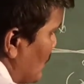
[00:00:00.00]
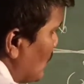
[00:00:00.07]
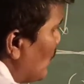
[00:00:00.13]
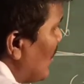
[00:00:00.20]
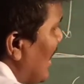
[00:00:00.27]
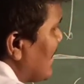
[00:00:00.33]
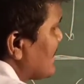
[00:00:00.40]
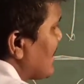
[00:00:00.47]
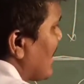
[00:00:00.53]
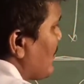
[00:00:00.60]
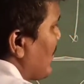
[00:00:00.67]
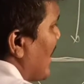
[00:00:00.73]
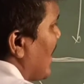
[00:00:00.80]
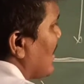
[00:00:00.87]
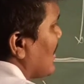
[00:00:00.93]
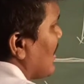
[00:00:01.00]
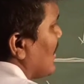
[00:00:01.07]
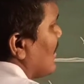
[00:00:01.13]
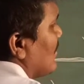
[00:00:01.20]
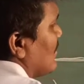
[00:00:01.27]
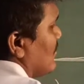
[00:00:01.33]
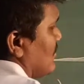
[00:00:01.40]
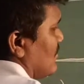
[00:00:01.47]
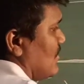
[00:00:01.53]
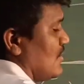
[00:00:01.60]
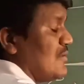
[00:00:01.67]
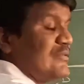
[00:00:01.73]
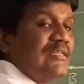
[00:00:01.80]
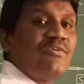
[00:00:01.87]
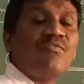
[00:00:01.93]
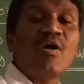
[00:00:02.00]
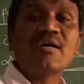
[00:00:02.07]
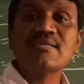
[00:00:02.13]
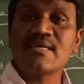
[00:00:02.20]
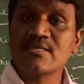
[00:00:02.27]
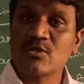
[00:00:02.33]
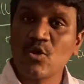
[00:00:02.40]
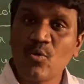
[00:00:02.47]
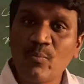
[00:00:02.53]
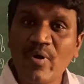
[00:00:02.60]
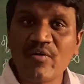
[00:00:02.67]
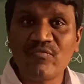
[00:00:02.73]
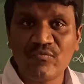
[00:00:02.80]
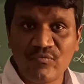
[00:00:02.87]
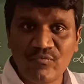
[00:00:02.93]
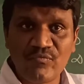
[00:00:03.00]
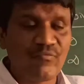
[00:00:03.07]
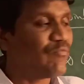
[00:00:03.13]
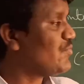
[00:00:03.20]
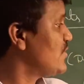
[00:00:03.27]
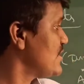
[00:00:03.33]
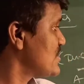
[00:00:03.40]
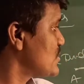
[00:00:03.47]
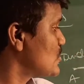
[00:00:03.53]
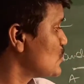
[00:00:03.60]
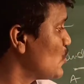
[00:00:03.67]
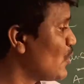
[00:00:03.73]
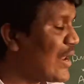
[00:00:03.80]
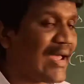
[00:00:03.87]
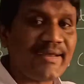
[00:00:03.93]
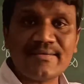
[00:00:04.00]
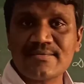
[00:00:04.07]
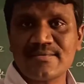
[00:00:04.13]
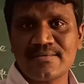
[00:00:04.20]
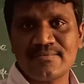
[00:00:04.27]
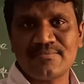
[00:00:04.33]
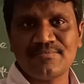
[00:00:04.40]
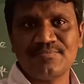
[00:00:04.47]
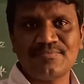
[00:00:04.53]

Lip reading: two lines are parallel, then what is the slope of these two lines?